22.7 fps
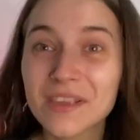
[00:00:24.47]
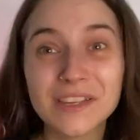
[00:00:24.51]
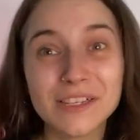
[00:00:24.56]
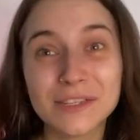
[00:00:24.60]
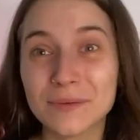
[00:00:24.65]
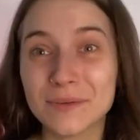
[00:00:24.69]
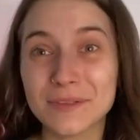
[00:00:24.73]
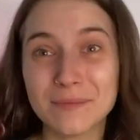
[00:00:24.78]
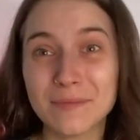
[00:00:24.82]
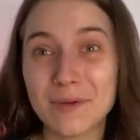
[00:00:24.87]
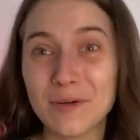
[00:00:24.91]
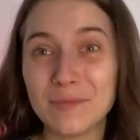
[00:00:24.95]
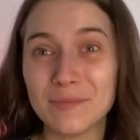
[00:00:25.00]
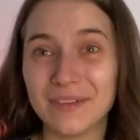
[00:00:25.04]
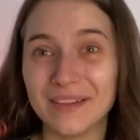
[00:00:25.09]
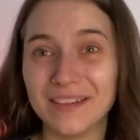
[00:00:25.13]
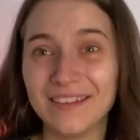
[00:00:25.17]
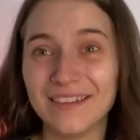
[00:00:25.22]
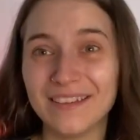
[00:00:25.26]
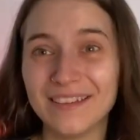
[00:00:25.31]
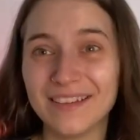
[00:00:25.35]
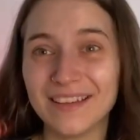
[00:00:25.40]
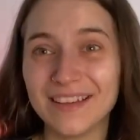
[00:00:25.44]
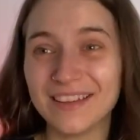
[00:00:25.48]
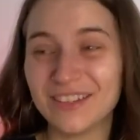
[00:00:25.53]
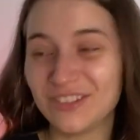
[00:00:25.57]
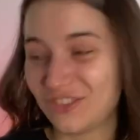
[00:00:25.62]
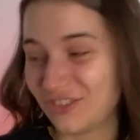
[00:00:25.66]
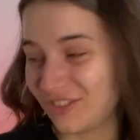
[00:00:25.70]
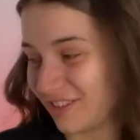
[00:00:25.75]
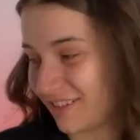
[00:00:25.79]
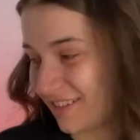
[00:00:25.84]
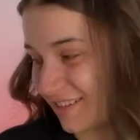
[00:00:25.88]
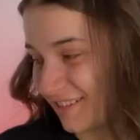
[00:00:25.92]
So at the moment, it's
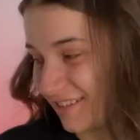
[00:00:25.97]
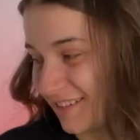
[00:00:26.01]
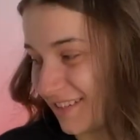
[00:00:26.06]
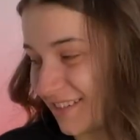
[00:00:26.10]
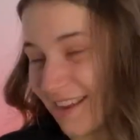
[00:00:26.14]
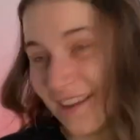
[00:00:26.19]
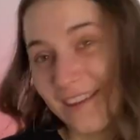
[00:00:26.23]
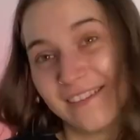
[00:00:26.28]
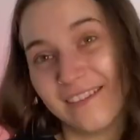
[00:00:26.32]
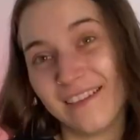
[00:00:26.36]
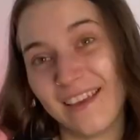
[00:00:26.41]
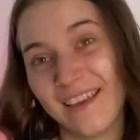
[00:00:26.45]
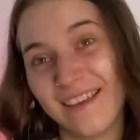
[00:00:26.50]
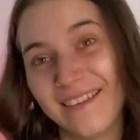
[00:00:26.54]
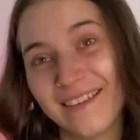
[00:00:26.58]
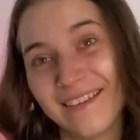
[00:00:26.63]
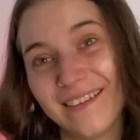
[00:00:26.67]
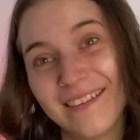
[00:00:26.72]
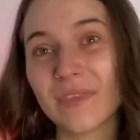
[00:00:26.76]
just sitting there.